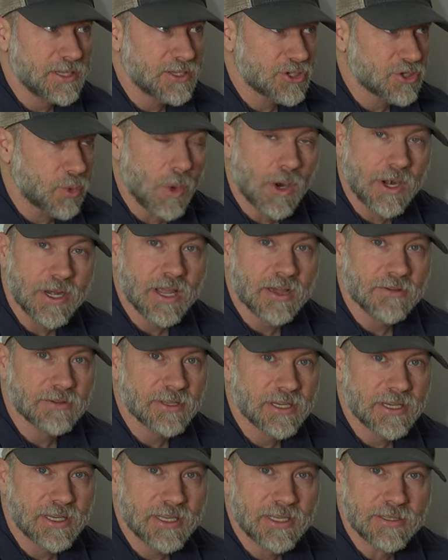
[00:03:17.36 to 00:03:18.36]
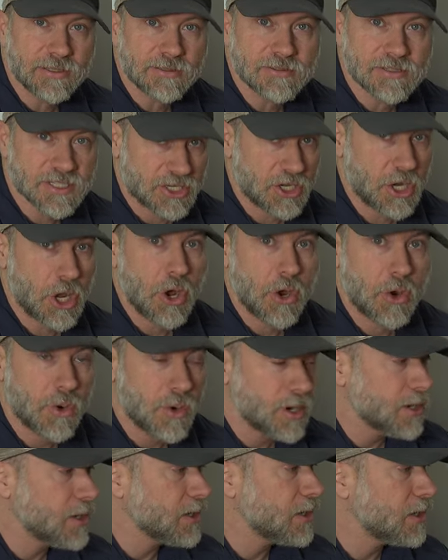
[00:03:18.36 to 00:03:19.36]
20 of it in
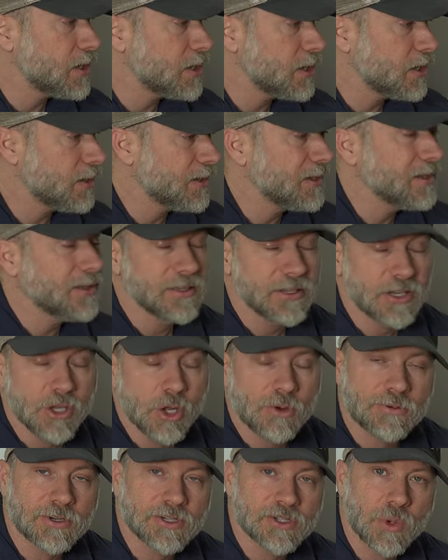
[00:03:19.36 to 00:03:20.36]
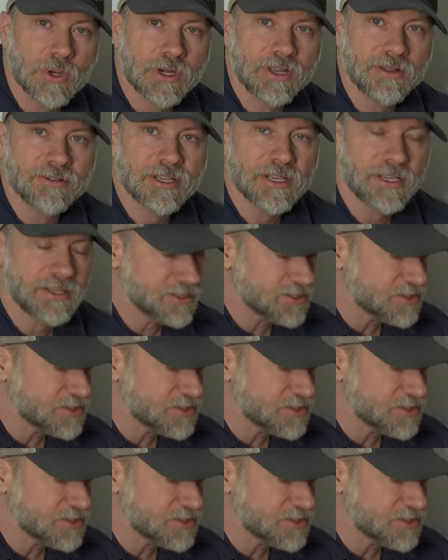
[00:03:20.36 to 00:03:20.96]
snow, a little over 20 of it in